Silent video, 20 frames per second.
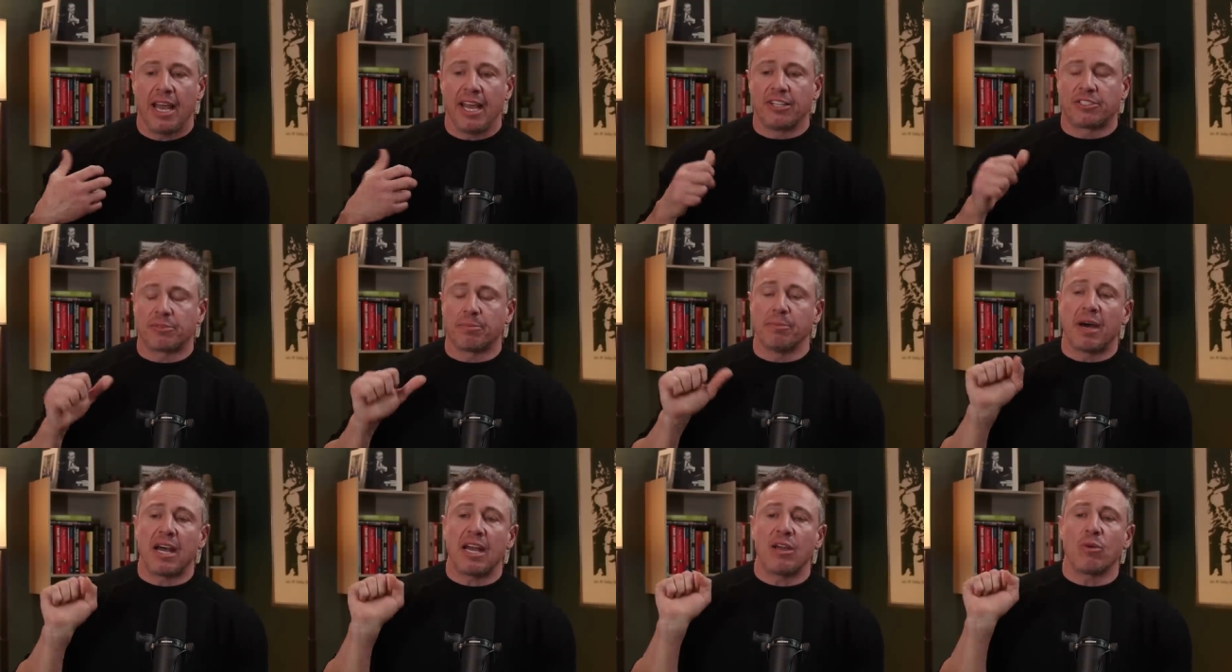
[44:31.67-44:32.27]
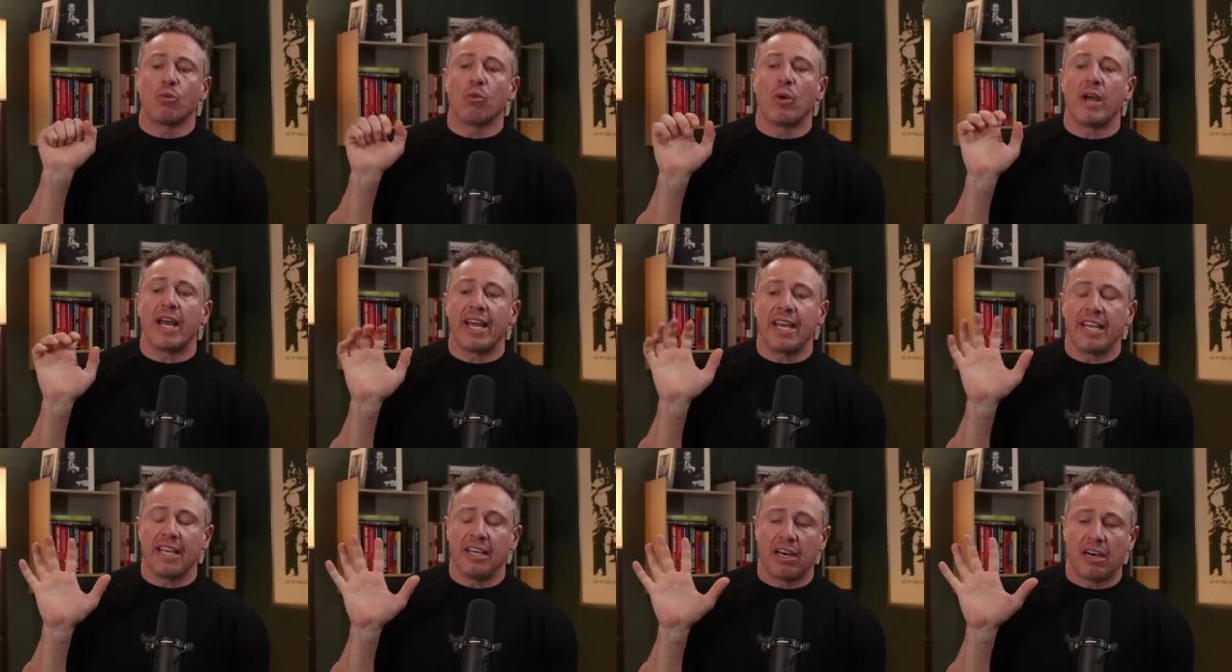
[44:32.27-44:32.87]
It's my
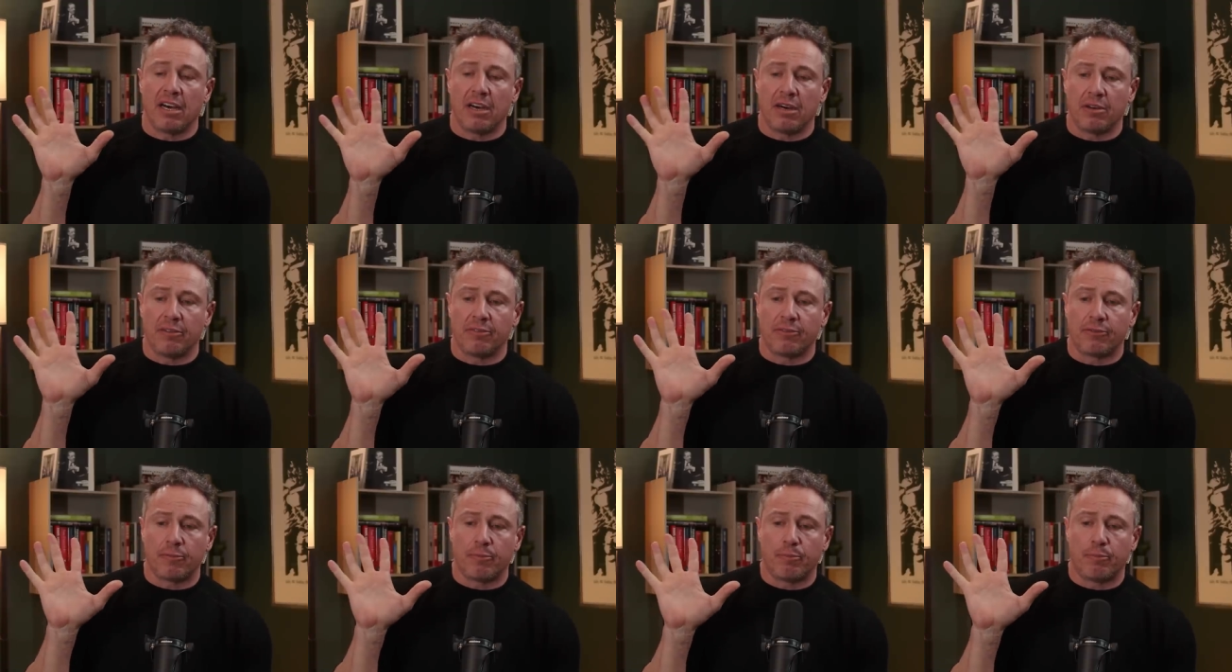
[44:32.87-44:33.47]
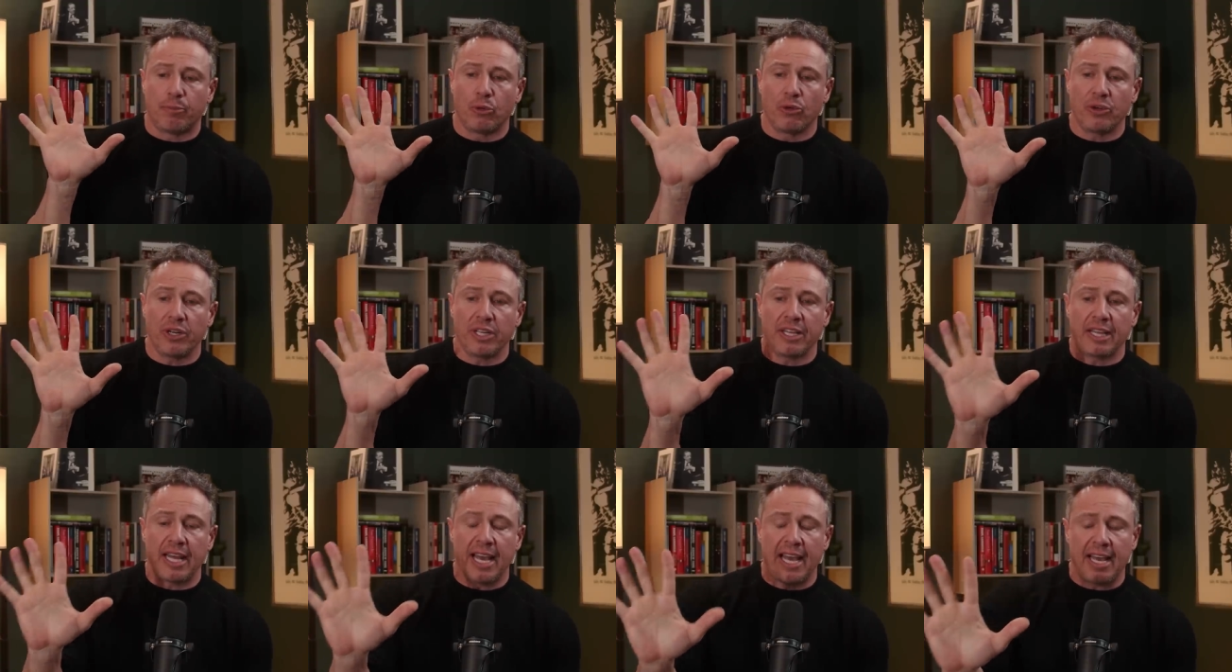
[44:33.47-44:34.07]
way of
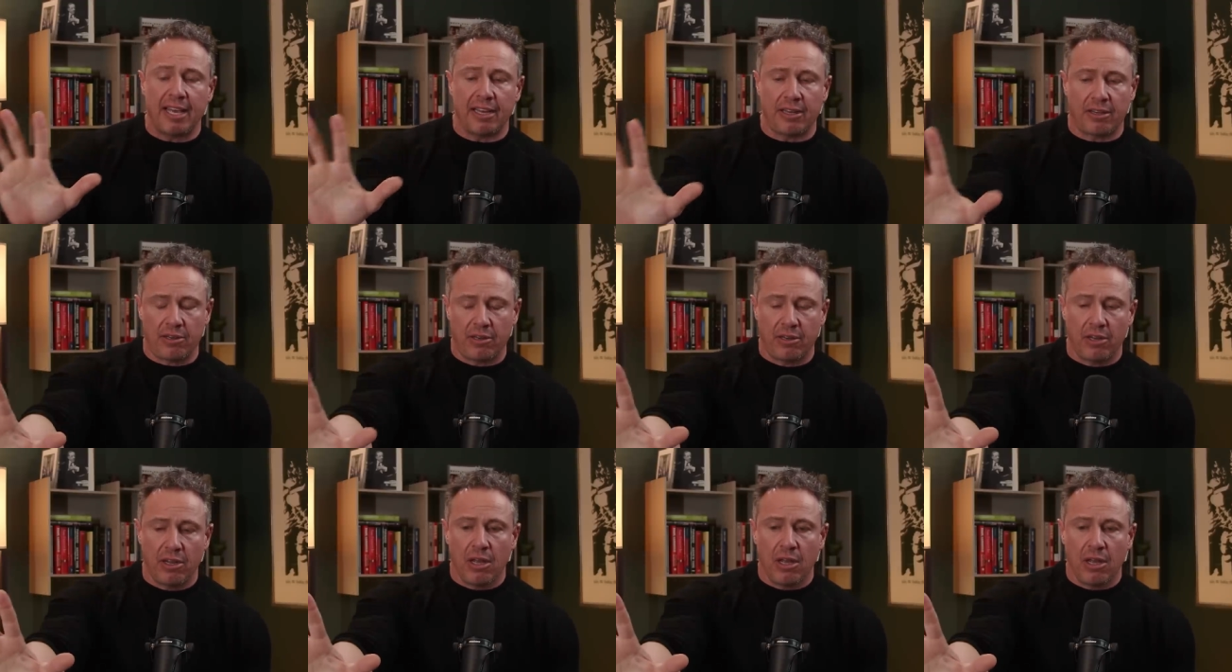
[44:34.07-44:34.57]
putting that